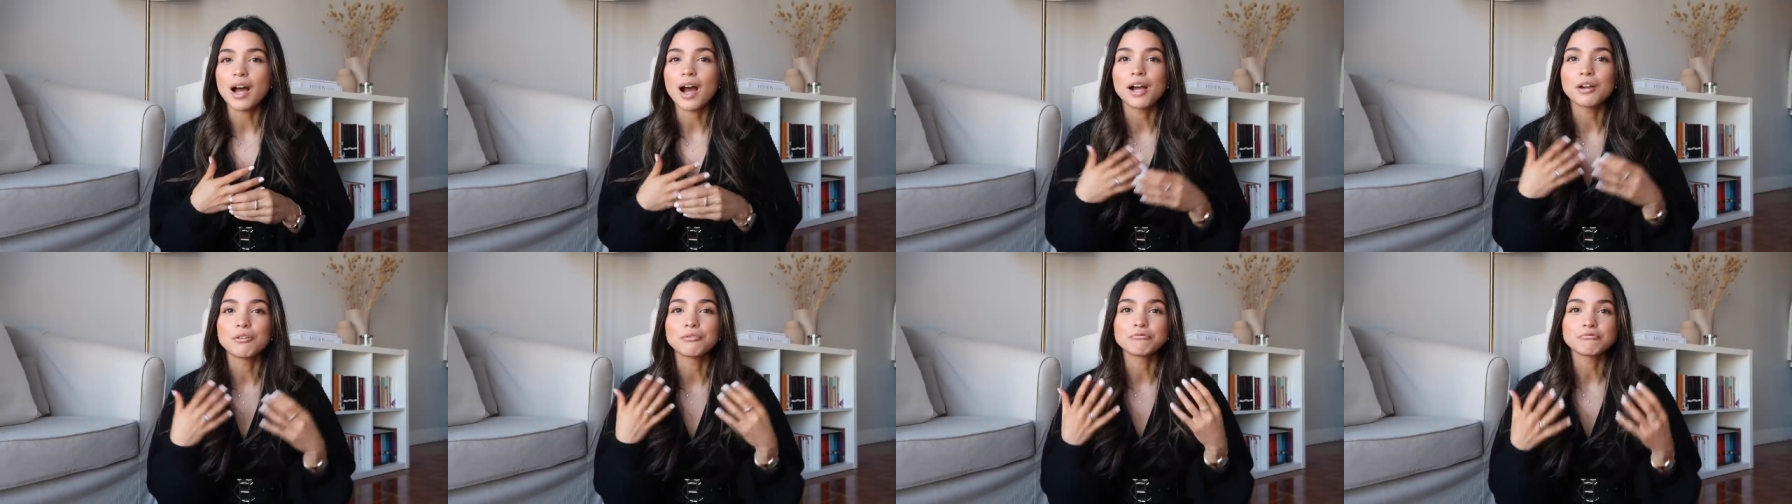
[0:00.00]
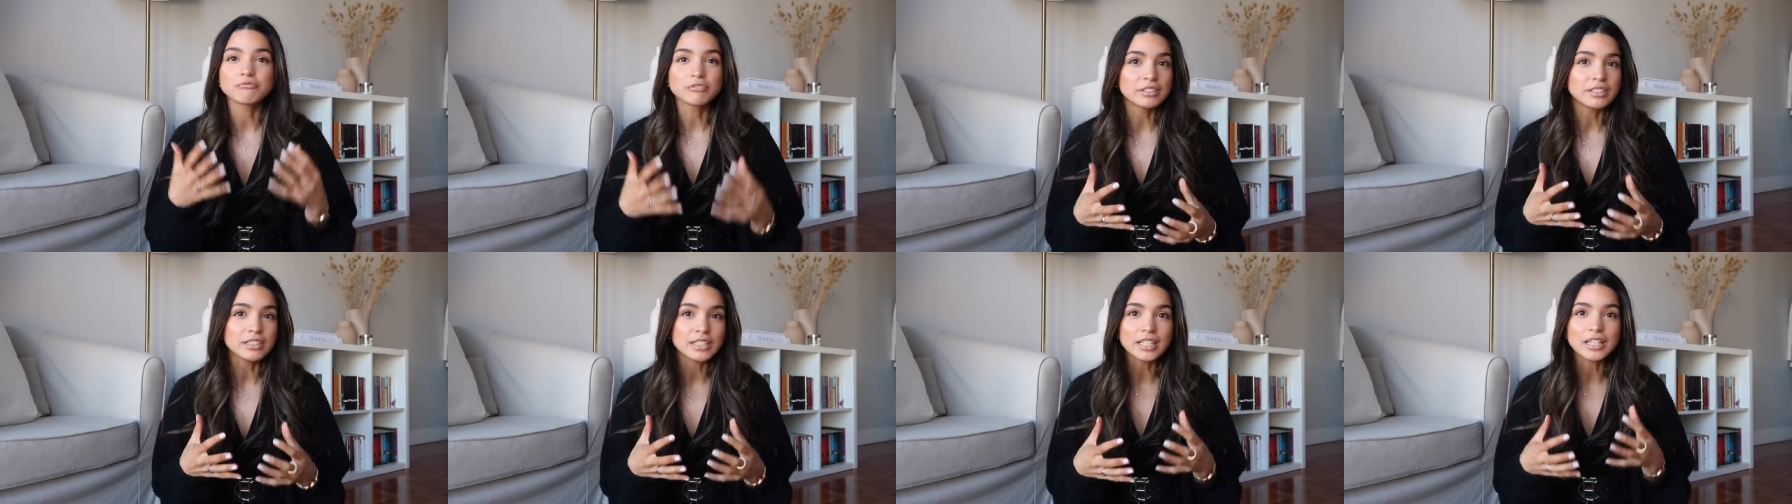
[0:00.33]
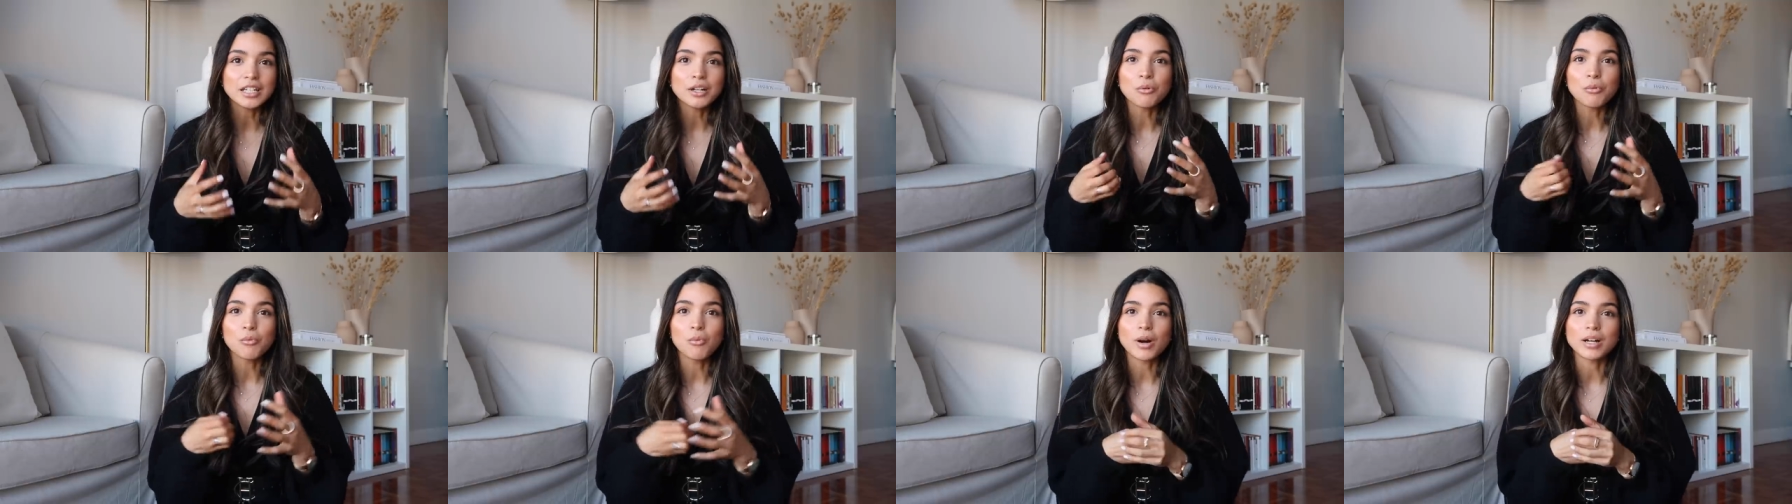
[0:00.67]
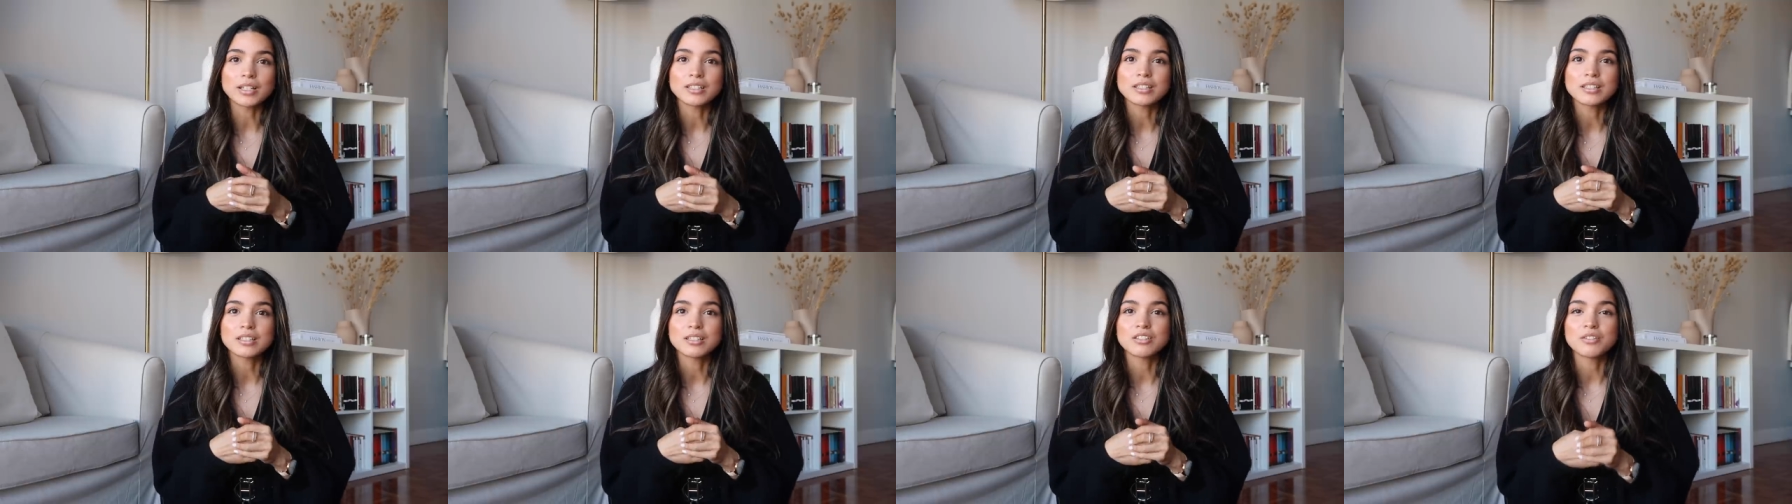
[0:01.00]
I really
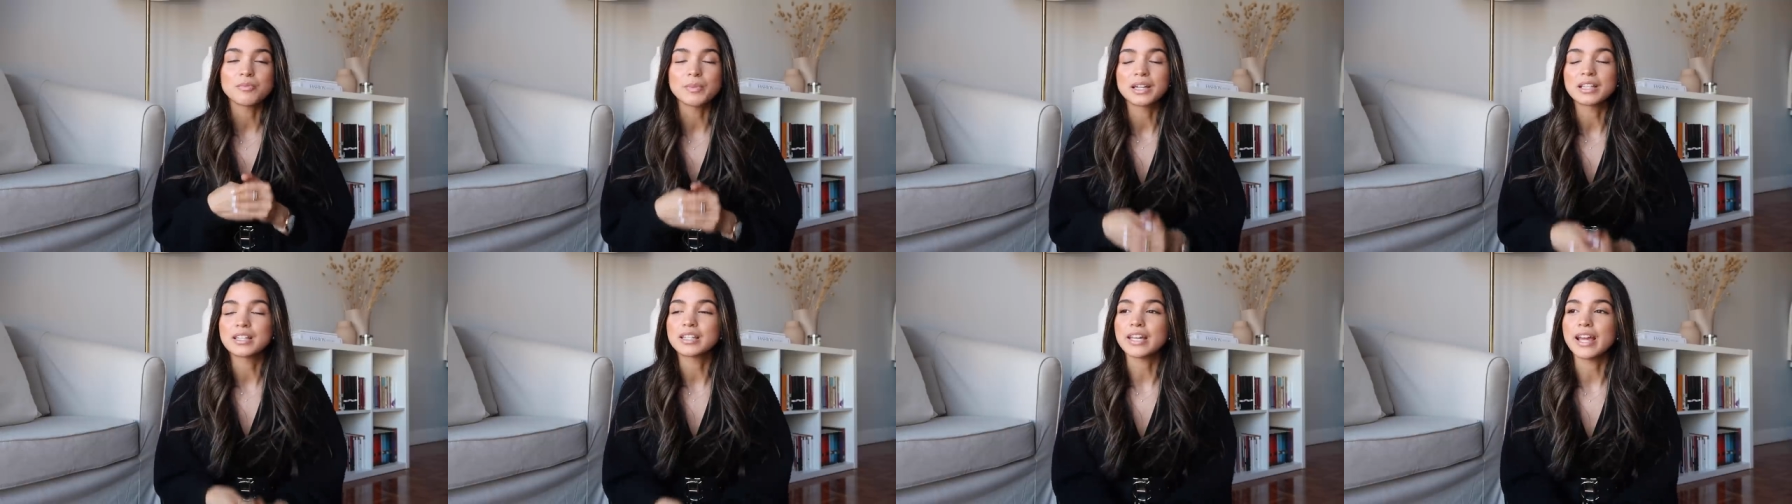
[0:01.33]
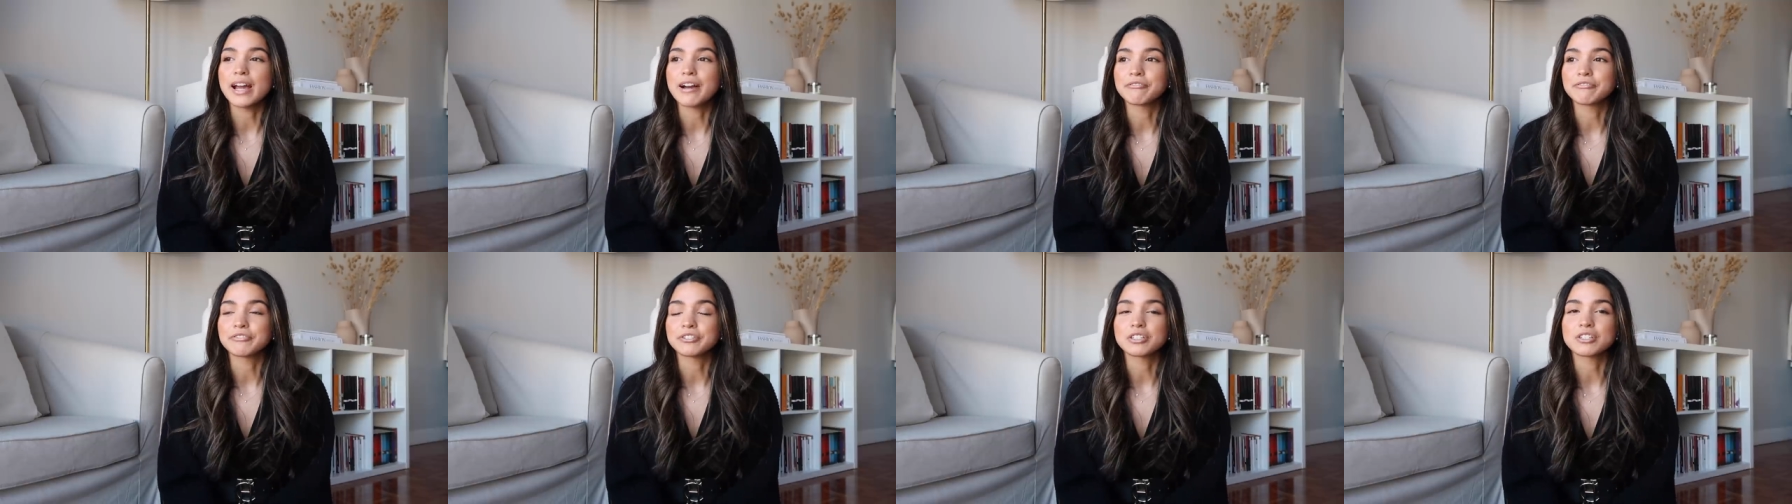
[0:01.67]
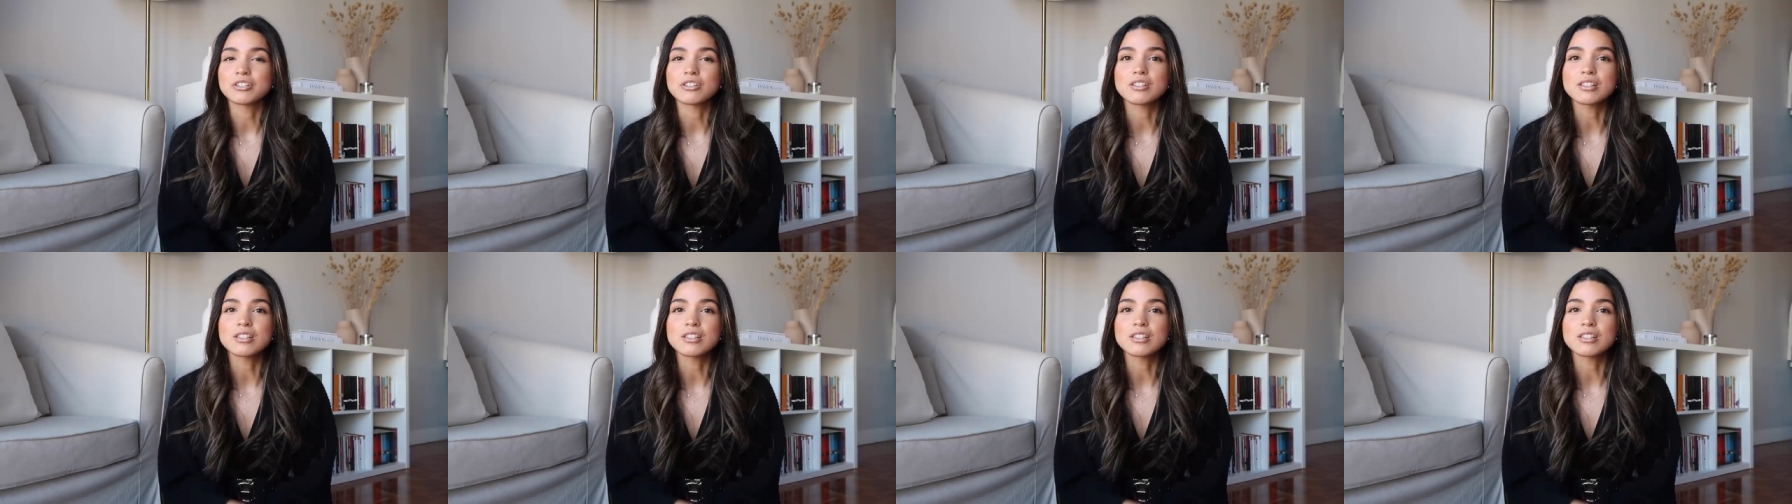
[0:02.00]
wanted to make the effort